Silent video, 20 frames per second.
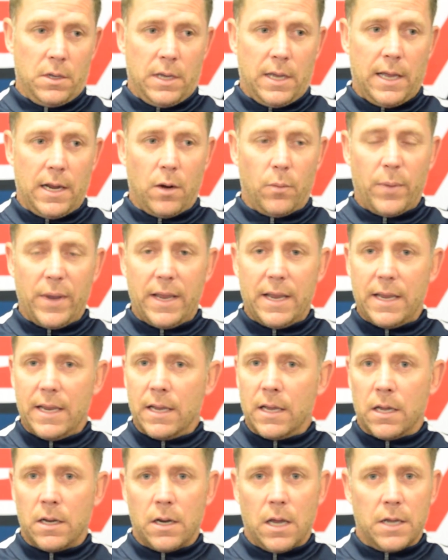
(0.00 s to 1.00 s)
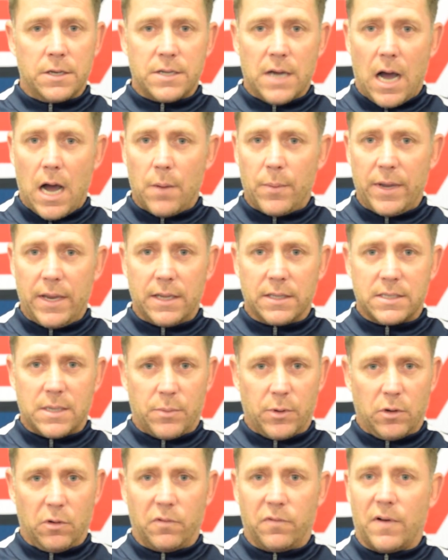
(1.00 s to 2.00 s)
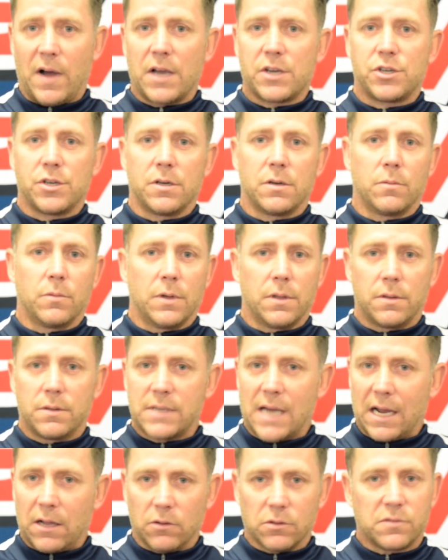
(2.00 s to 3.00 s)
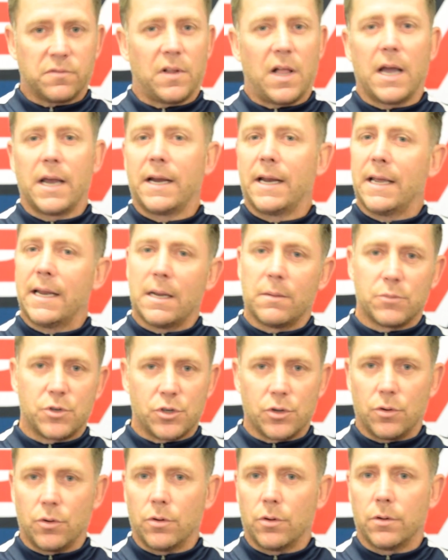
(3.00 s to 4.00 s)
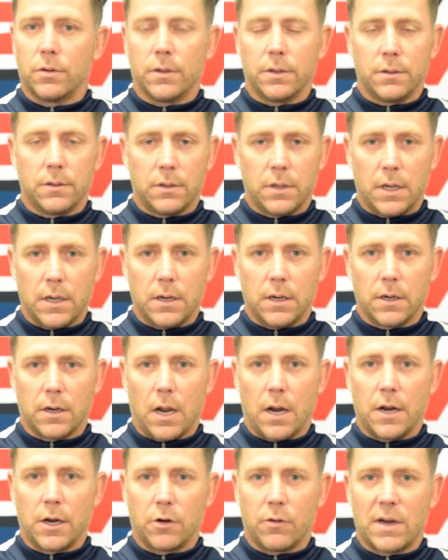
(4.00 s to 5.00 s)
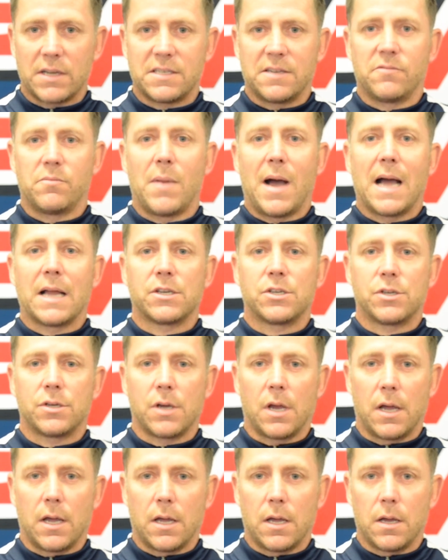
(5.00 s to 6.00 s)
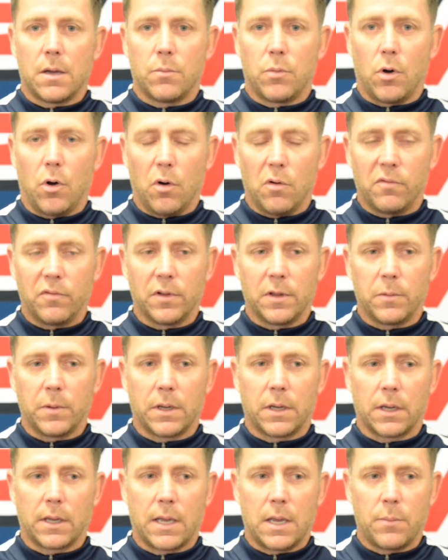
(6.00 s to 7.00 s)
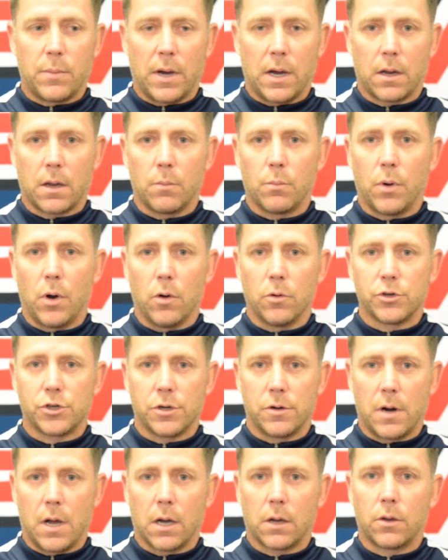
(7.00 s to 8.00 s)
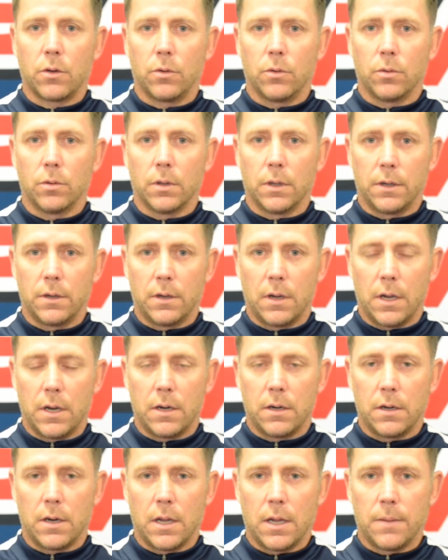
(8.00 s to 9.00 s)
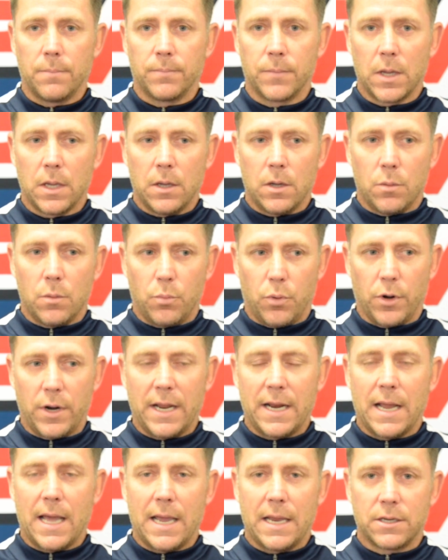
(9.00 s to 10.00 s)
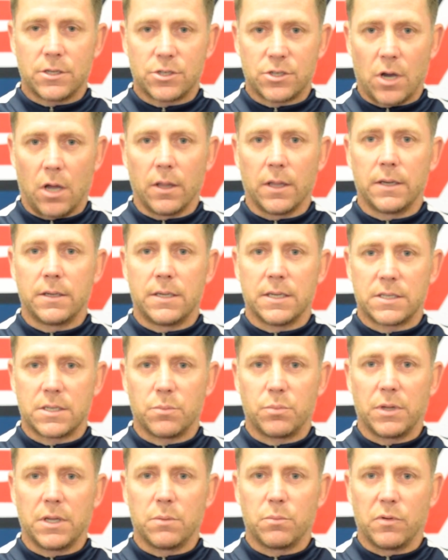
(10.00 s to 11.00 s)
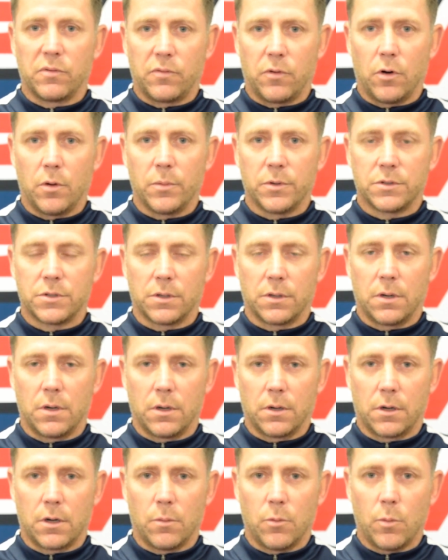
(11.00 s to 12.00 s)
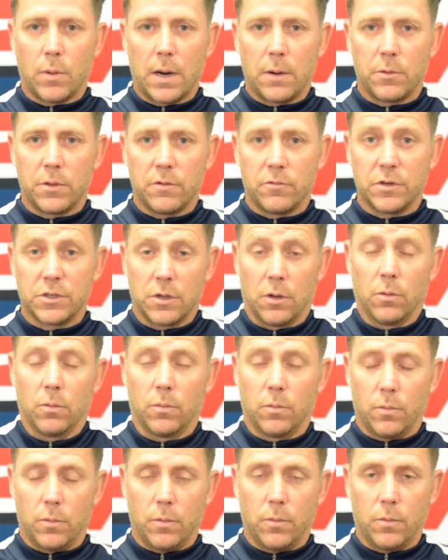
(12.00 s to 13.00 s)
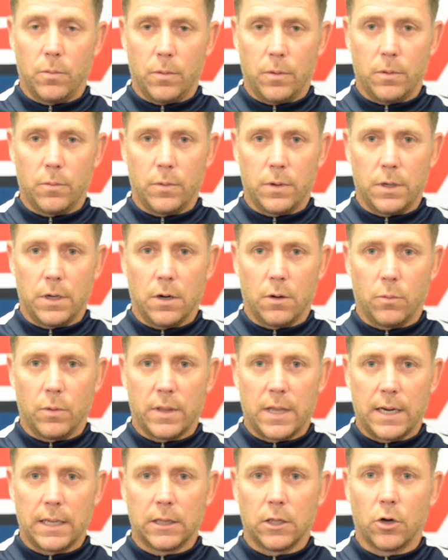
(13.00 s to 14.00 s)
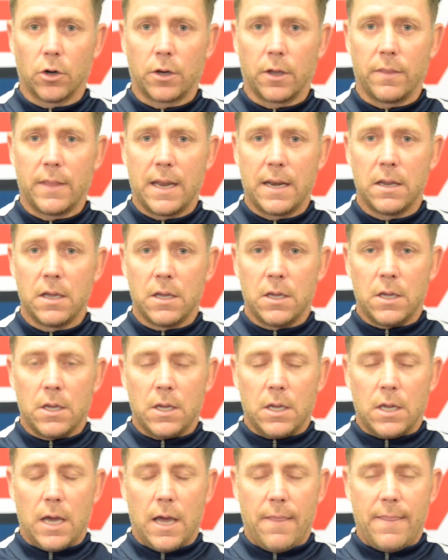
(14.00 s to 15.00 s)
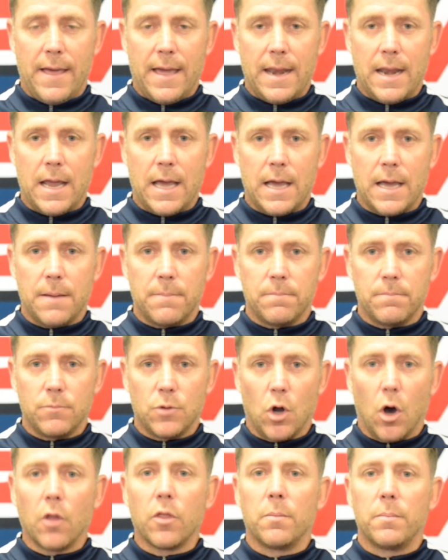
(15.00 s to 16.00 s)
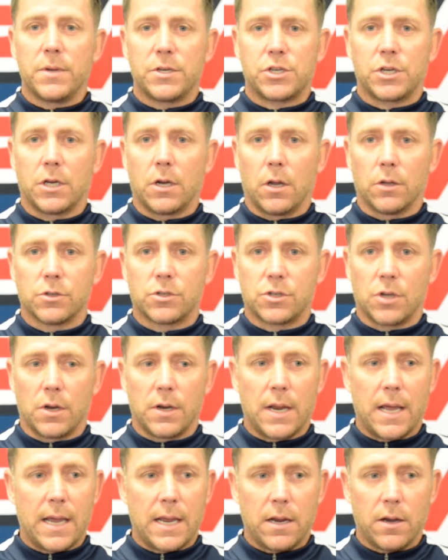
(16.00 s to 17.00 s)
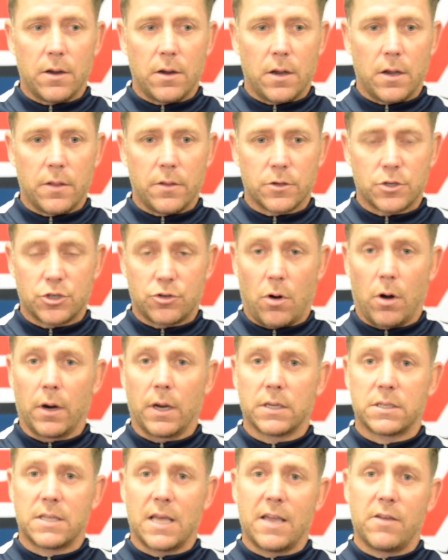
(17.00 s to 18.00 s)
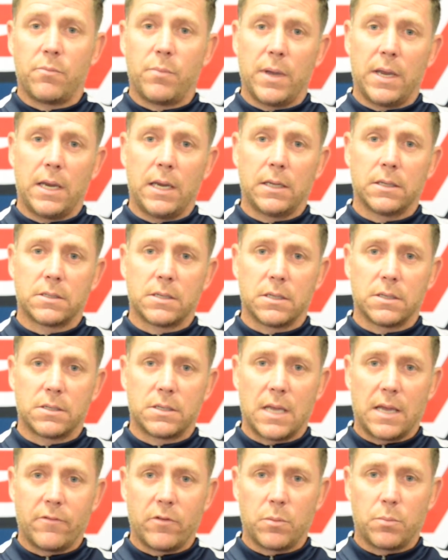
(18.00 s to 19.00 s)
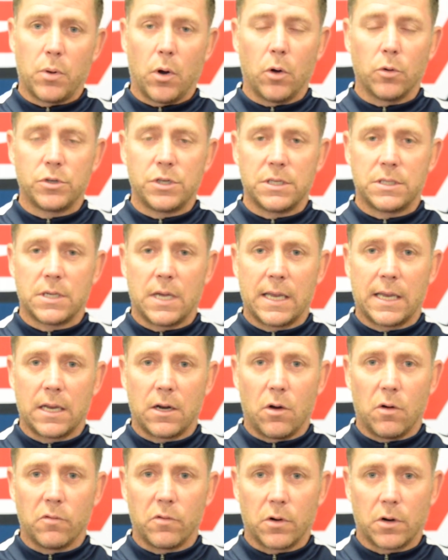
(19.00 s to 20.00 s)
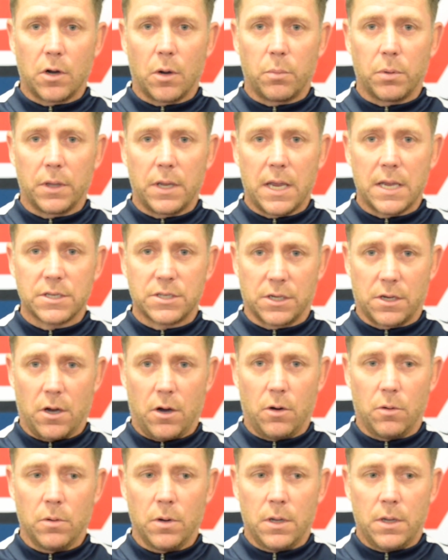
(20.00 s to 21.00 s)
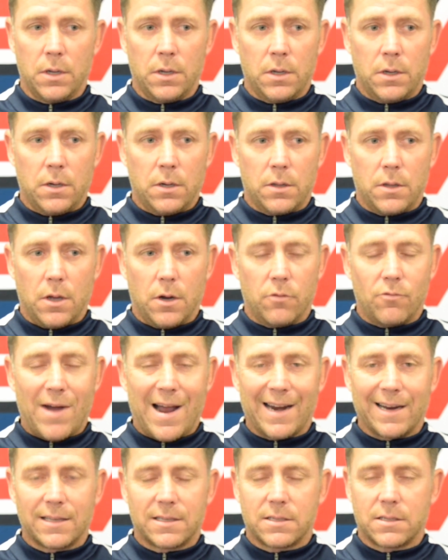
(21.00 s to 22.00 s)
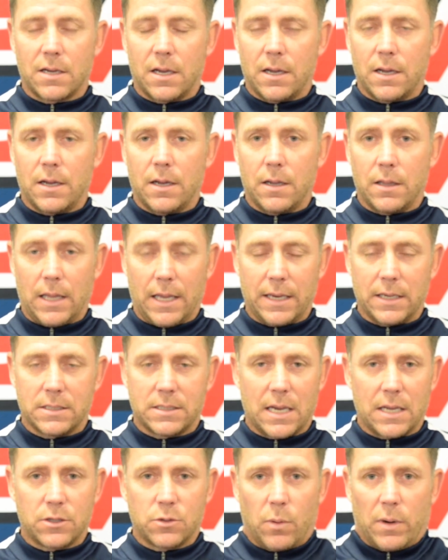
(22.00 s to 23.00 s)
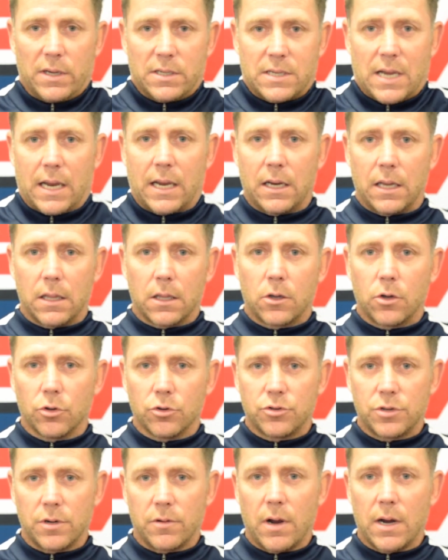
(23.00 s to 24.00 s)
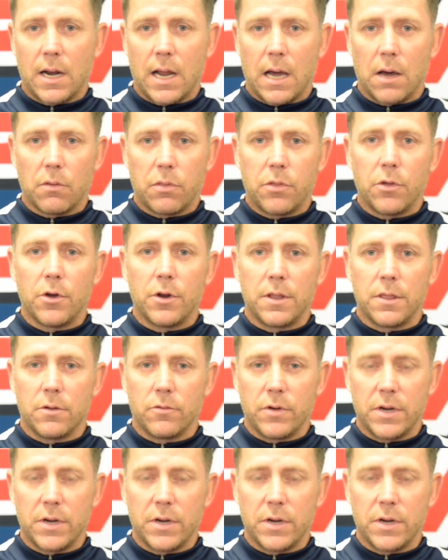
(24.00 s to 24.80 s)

it'll be a derby in typical fashion, with tackles flying in, I'm sure, and an aggressive match. But hopefully we can keep our composure and our cool and put in a solid, disciplined performance and come away with a result, with any luck. And then Northern Michigan on Sunday are the strongest they've been since David Pogge taking over a couple of years ago. They're ranked, like you said, 22nd in the country right now, third in the